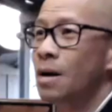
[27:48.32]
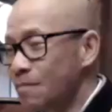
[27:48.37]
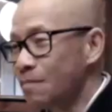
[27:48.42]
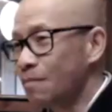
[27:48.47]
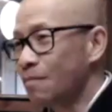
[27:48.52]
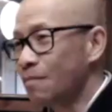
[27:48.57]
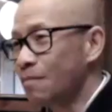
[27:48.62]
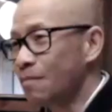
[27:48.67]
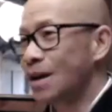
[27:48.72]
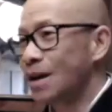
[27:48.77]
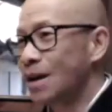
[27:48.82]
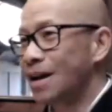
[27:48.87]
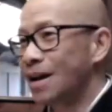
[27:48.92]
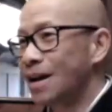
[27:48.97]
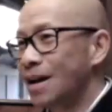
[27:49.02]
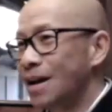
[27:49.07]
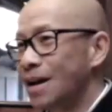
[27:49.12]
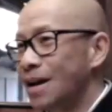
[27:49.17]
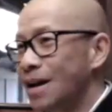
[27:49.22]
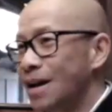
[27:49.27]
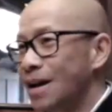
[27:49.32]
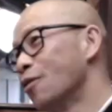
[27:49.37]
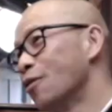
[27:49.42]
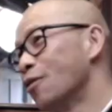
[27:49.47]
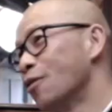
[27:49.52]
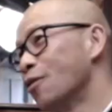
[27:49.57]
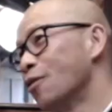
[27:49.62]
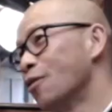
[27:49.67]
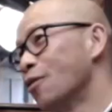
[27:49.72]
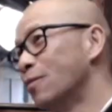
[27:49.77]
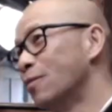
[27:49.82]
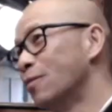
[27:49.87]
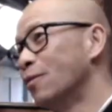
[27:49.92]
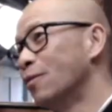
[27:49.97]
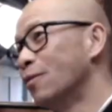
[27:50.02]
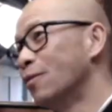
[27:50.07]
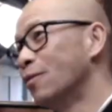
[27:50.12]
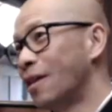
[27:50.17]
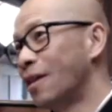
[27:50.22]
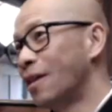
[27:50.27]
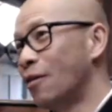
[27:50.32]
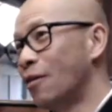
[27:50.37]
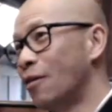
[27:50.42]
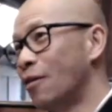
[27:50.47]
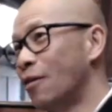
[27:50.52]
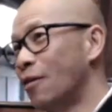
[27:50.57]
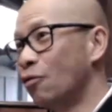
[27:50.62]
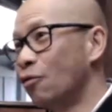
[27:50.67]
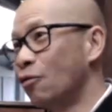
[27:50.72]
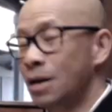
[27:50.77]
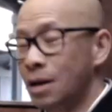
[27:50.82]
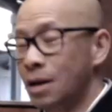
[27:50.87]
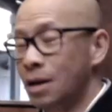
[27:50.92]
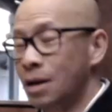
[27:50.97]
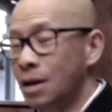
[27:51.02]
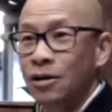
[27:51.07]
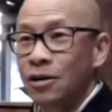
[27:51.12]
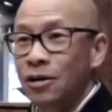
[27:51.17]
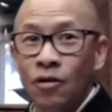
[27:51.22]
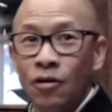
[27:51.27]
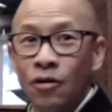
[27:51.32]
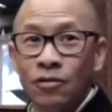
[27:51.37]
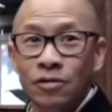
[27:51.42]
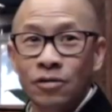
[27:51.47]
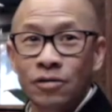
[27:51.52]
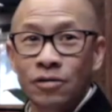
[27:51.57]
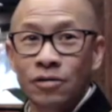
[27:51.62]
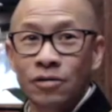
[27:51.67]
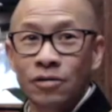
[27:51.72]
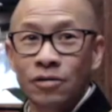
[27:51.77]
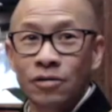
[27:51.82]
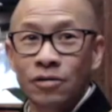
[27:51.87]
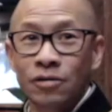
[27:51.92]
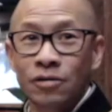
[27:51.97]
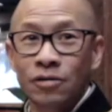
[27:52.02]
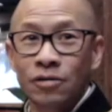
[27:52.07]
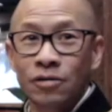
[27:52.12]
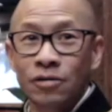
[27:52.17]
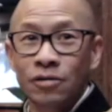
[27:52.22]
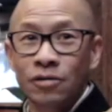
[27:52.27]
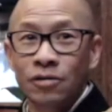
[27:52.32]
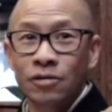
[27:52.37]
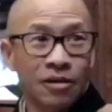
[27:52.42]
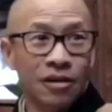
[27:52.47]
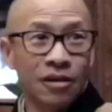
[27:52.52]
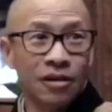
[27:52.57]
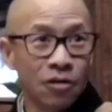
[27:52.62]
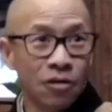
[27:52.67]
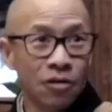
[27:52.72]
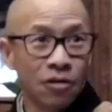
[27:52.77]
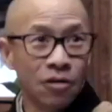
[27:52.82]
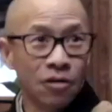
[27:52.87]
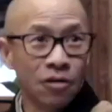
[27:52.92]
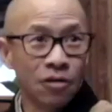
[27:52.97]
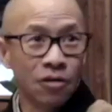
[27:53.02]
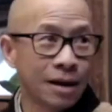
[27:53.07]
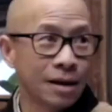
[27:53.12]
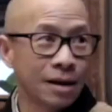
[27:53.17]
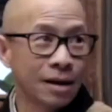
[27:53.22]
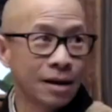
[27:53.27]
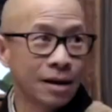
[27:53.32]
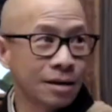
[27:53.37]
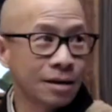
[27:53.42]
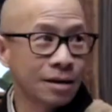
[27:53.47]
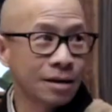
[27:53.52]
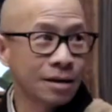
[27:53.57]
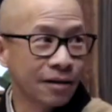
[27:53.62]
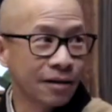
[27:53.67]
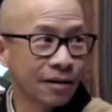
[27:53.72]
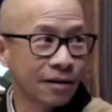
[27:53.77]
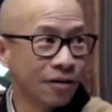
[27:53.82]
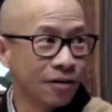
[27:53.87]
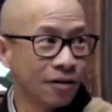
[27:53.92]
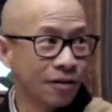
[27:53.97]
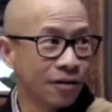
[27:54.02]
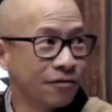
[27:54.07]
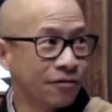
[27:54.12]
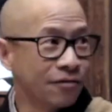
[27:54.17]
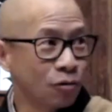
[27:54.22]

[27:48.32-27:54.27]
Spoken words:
And I knew other people that they were for, the other side, and for